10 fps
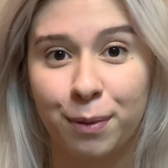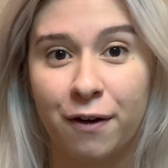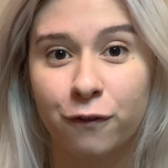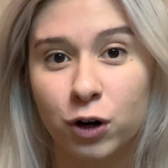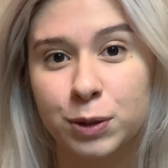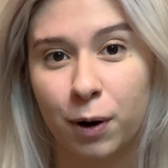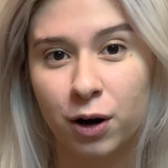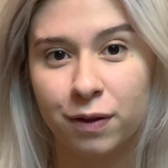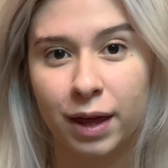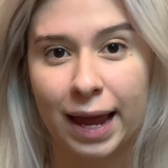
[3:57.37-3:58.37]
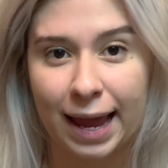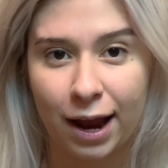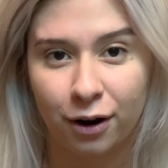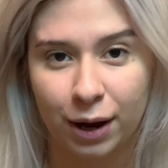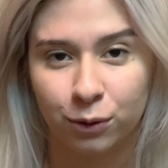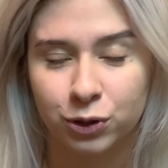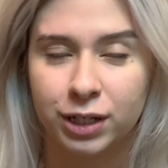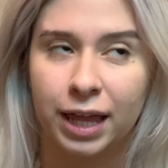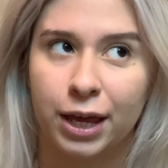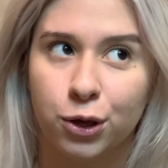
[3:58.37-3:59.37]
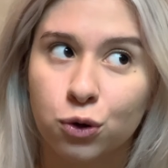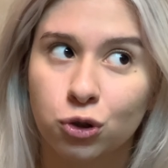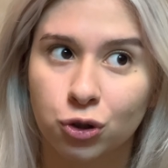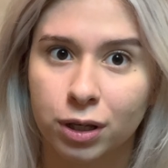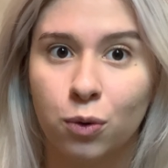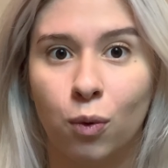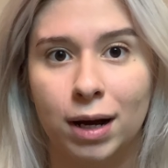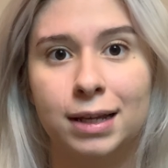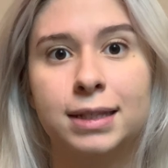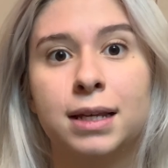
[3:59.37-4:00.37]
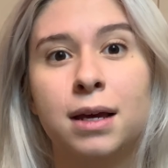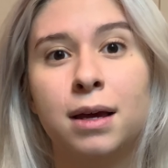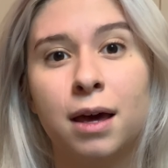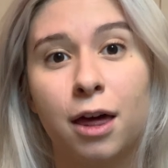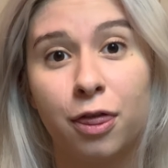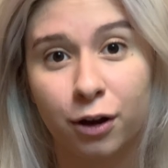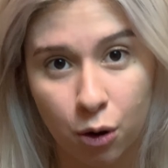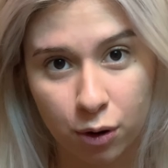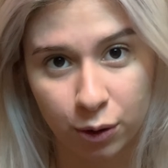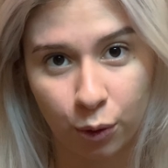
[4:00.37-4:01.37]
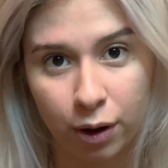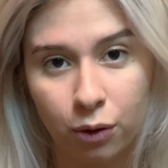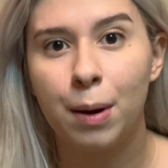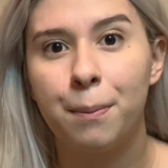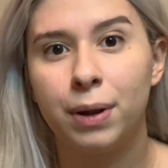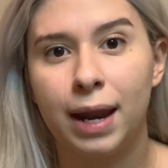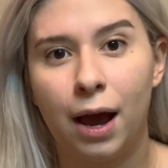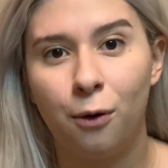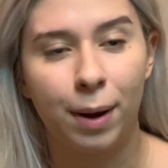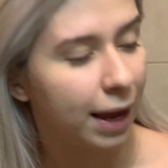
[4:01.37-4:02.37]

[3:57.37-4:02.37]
with my first part of the hair care routine that usually was the coconut oil, but now my